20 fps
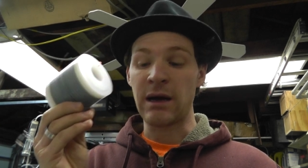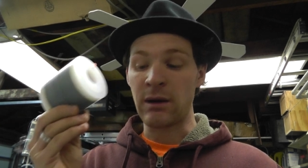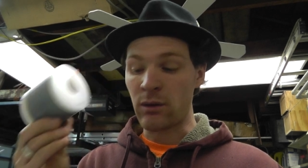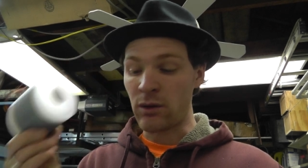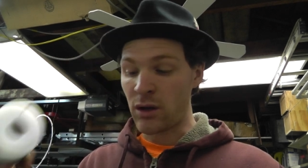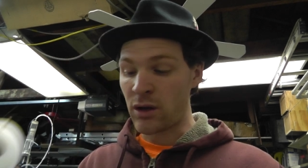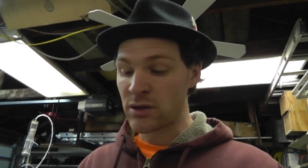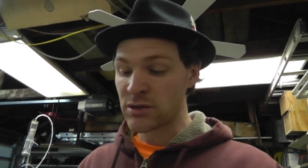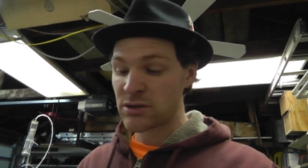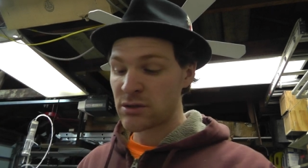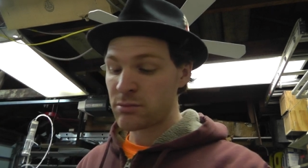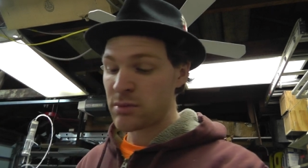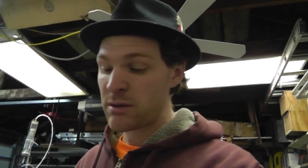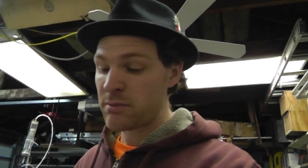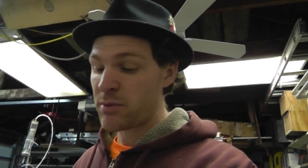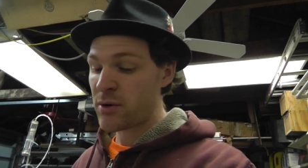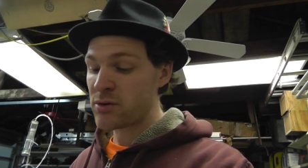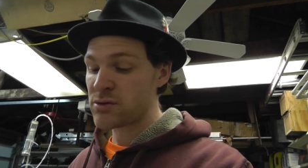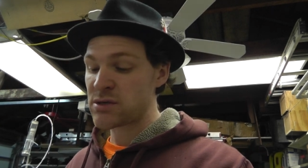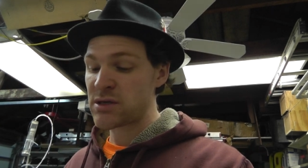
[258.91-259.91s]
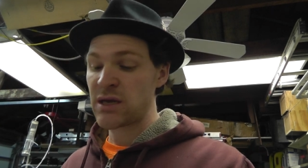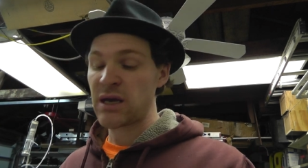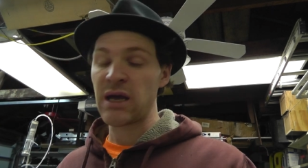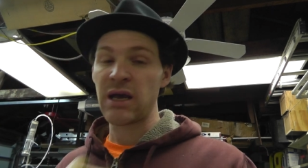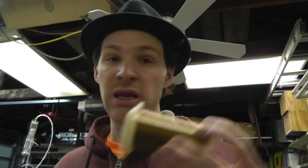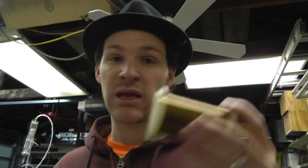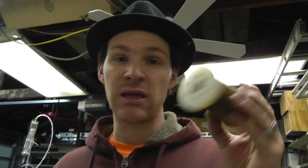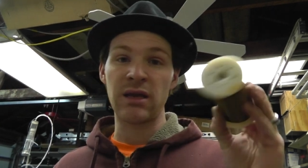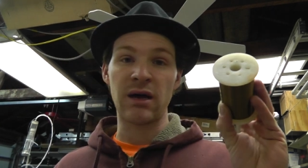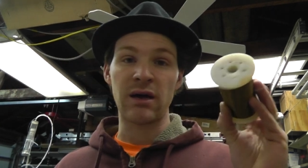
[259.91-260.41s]
I will also be posting
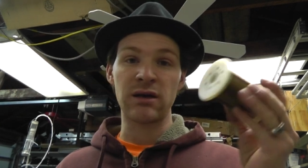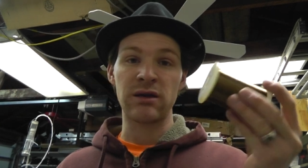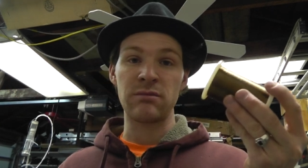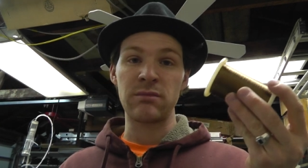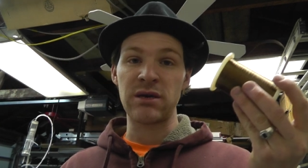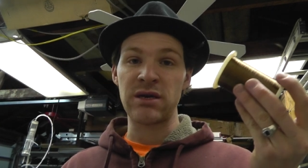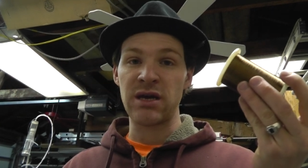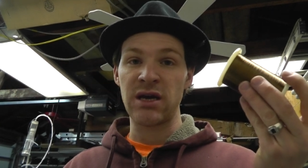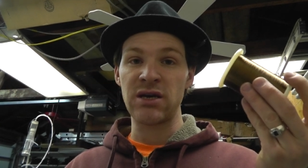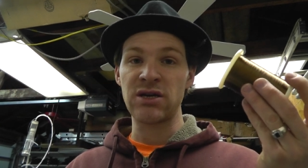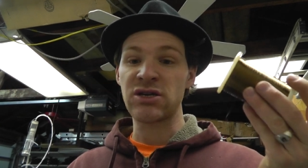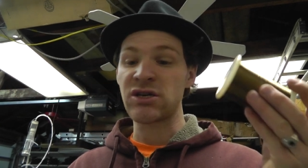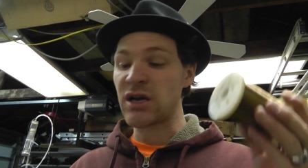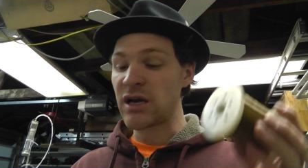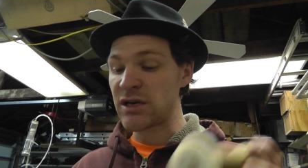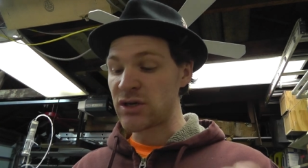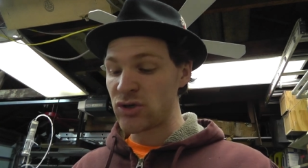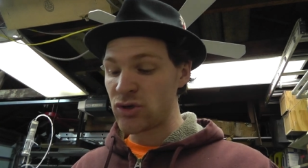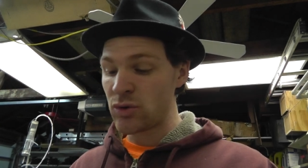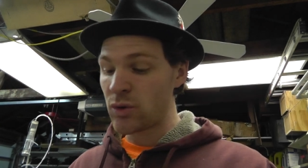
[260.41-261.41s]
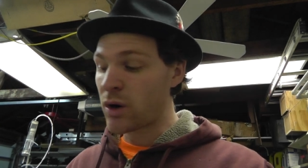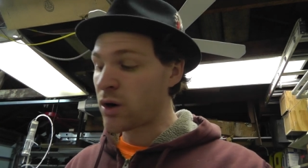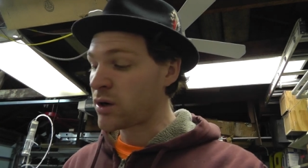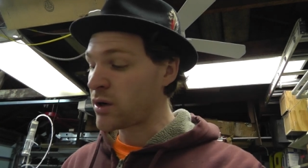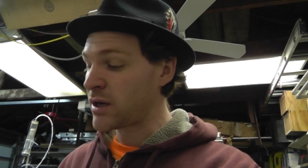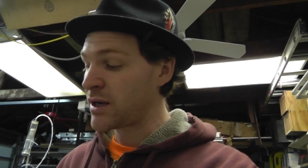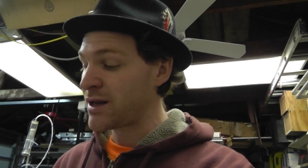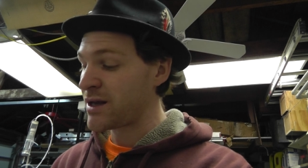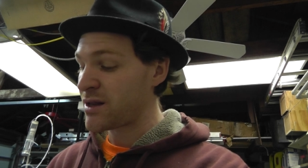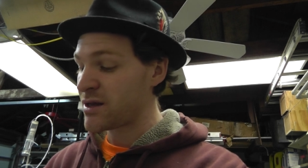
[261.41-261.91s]
any documentation I do
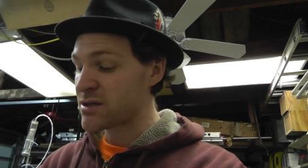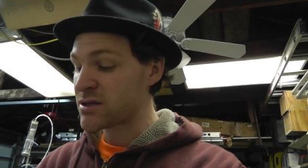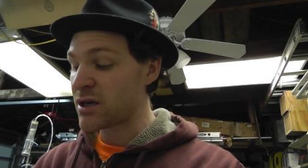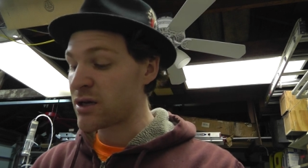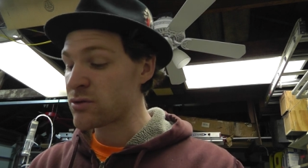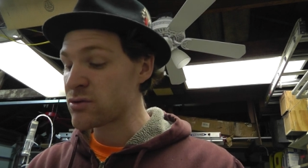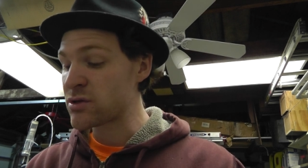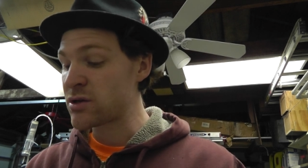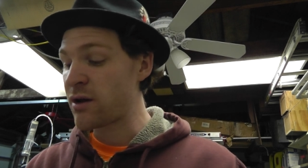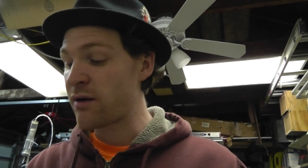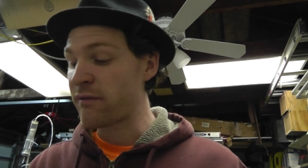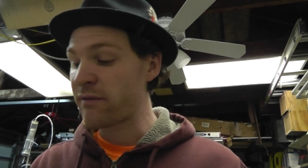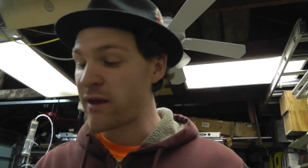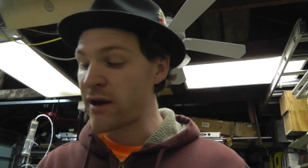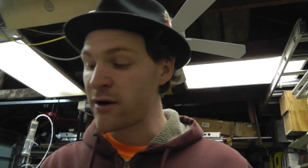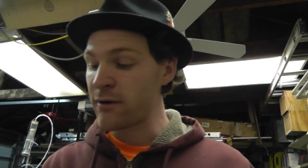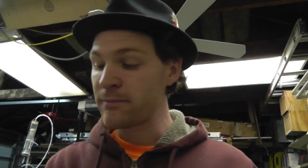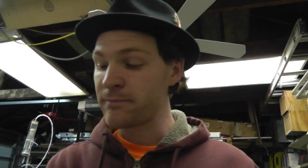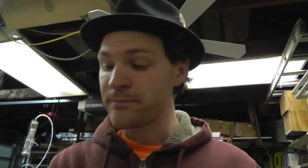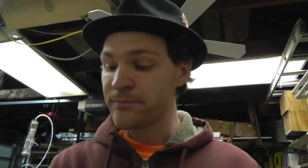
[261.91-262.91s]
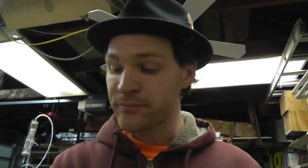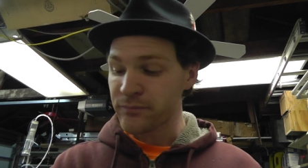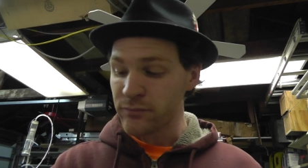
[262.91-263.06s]
on any of this other stuff there